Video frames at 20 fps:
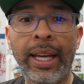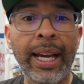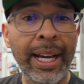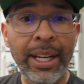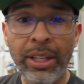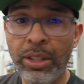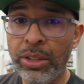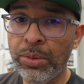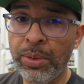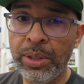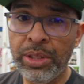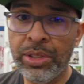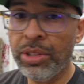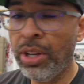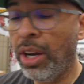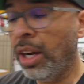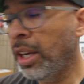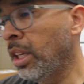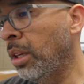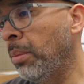guy knows what he's
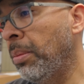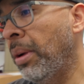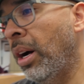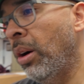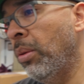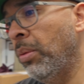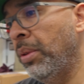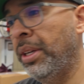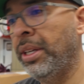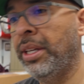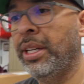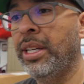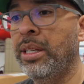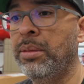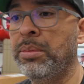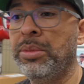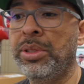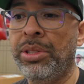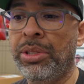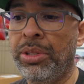talking about when it
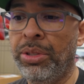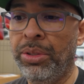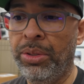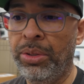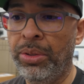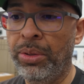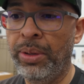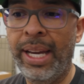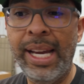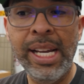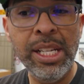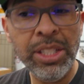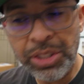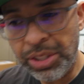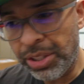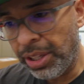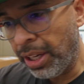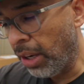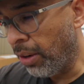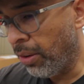comes to
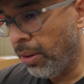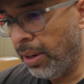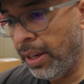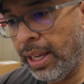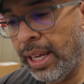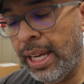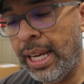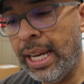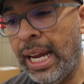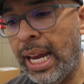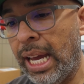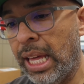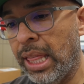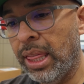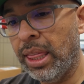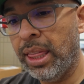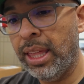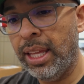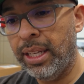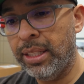engineering
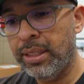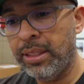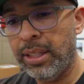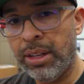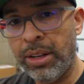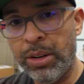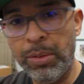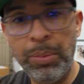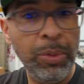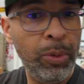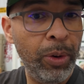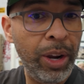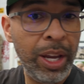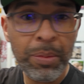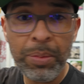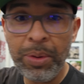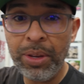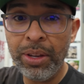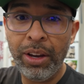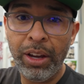and things that are way
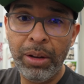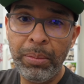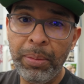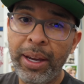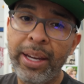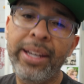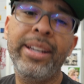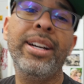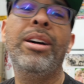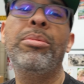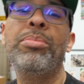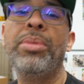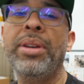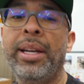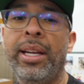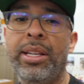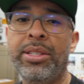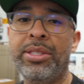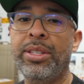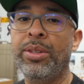beyond my
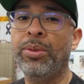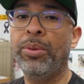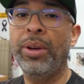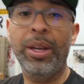comprehension,